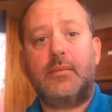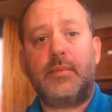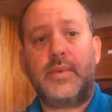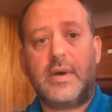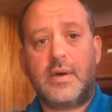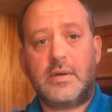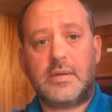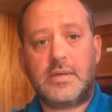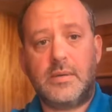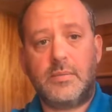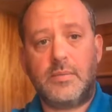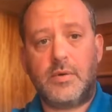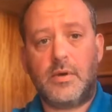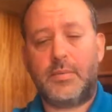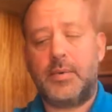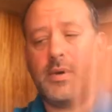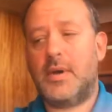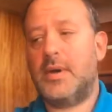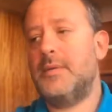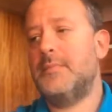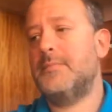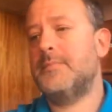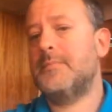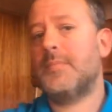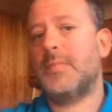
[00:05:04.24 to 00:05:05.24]
party popper,
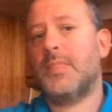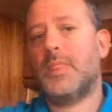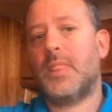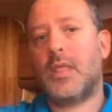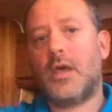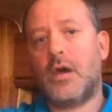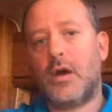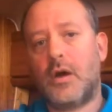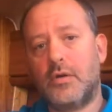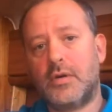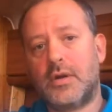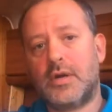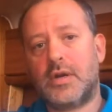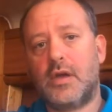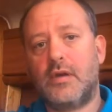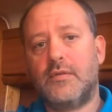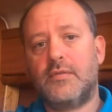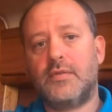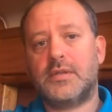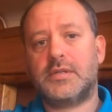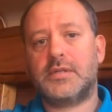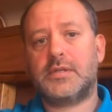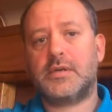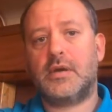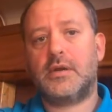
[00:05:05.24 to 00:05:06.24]
hold it over
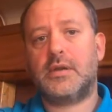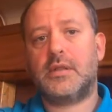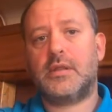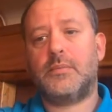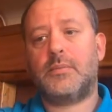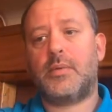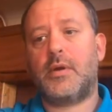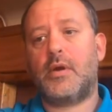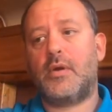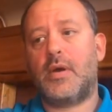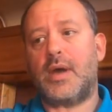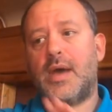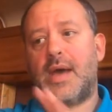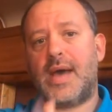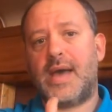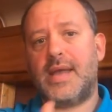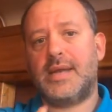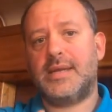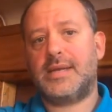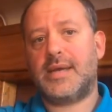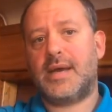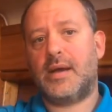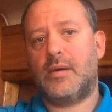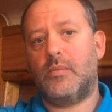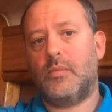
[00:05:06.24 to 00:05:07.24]
the side of the boat
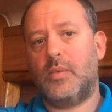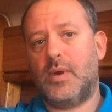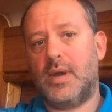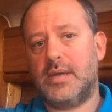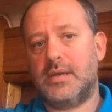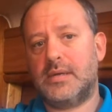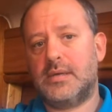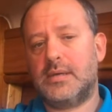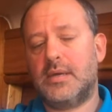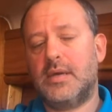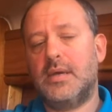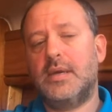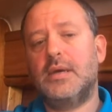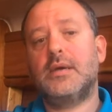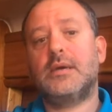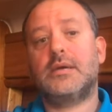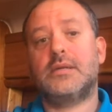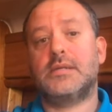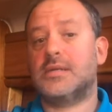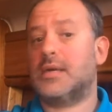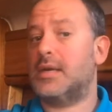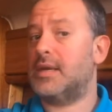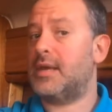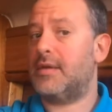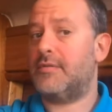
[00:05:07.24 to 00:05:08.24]
and downwind,
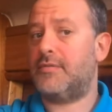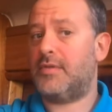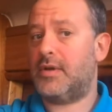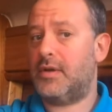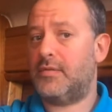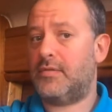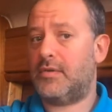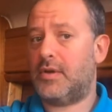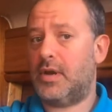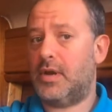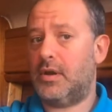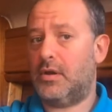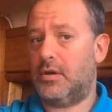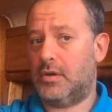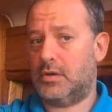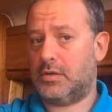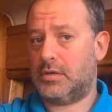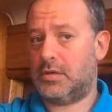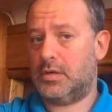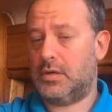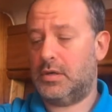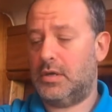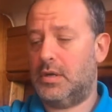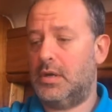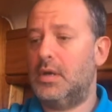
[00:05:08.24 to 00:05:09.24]
it's going to get very, very hot.
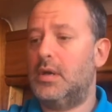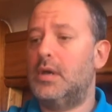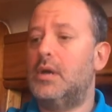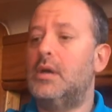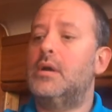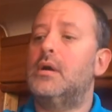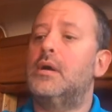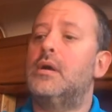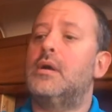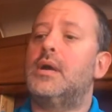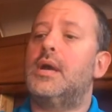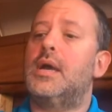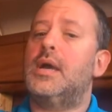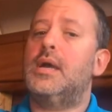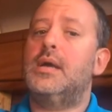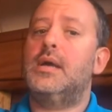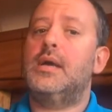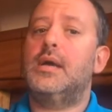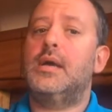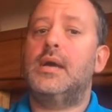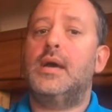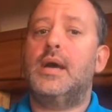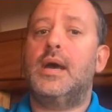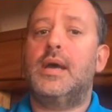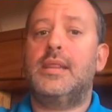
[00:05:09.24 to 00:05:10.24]
Okay,
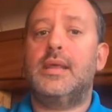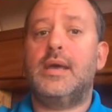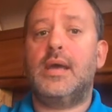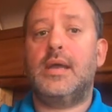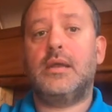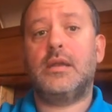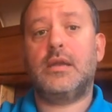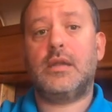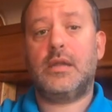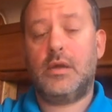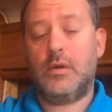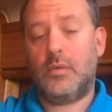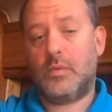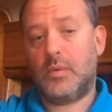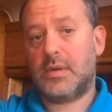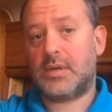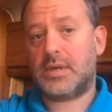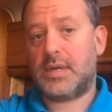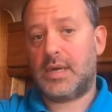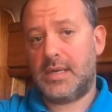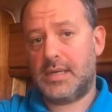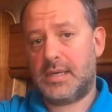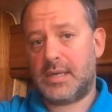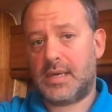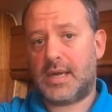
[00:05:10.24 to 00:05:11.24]
and then you would
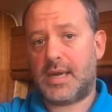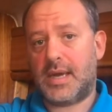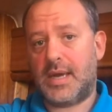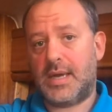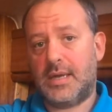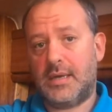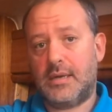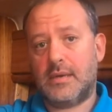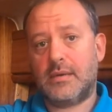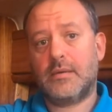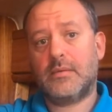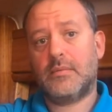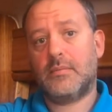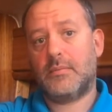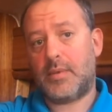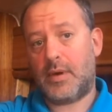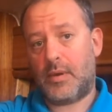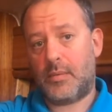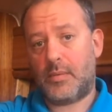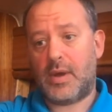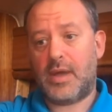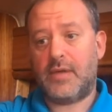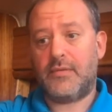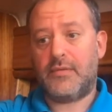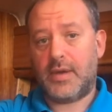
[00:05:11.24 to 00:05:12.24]
indicate by
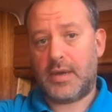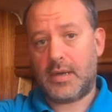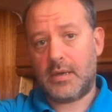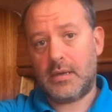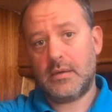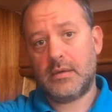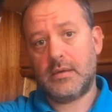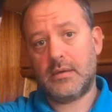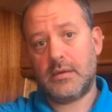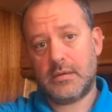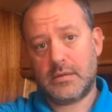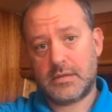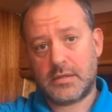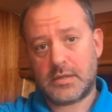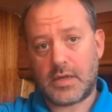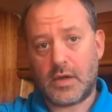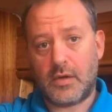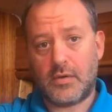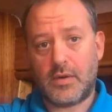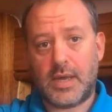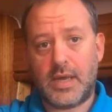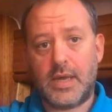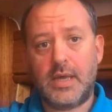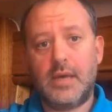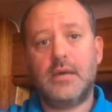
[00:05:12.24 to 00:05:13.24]
waving
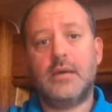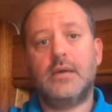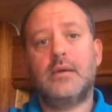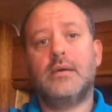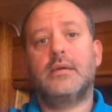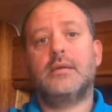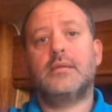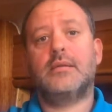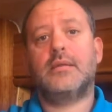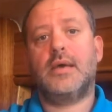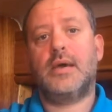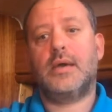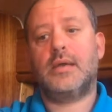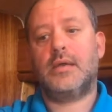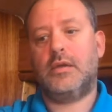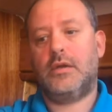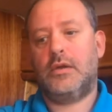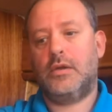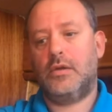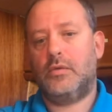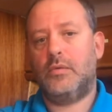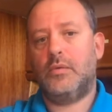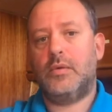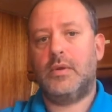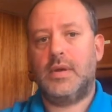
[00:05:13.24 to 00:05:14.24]
slowly that
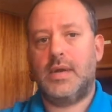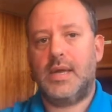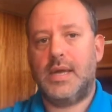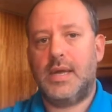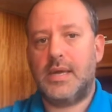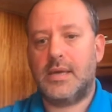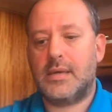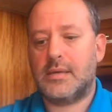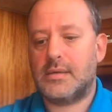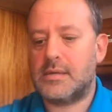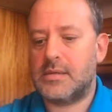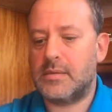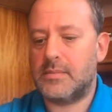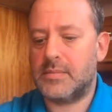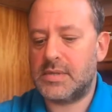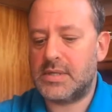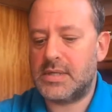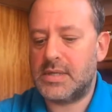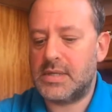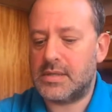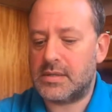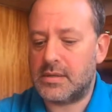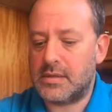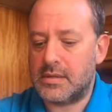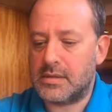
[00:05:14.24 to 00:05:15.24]
you need some
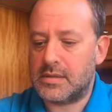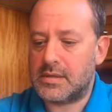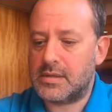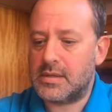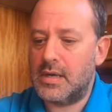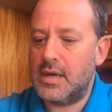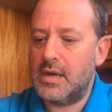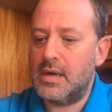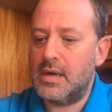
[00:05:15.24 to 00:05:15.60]
assistance.